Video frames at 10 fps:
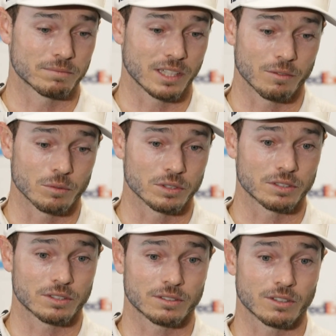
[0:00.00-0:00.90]
Kevin
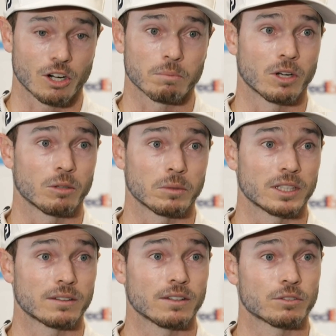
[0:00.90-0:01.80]
was harping on
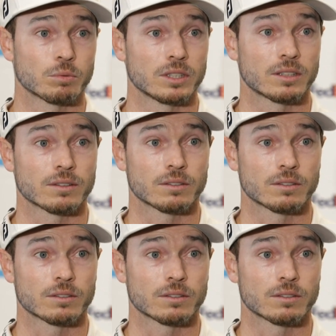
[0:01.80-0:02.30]
me this week